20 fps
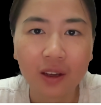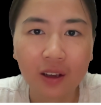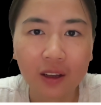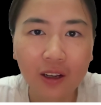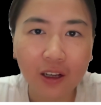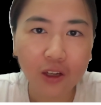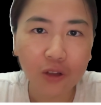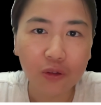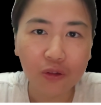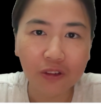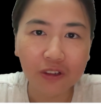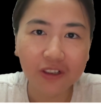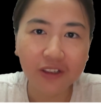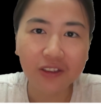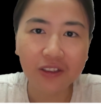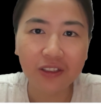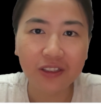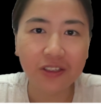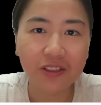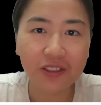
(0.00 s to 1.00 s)
Hello
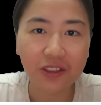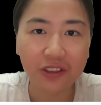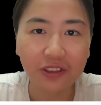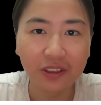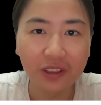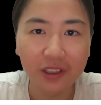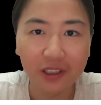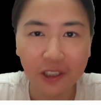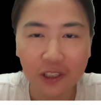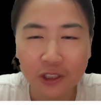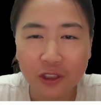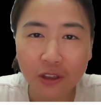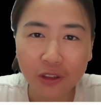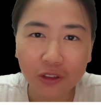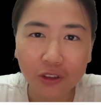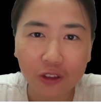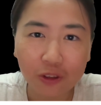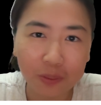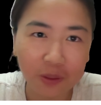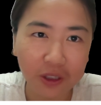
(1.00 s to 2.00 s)
world, this is Ernie. So I
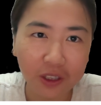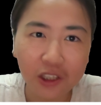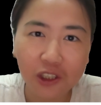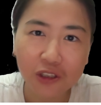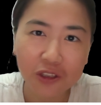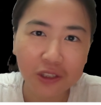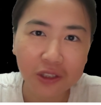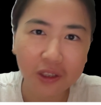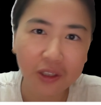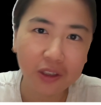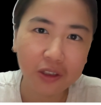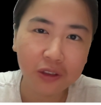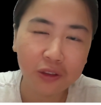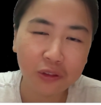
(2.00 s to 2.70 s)
thought it'd be interesting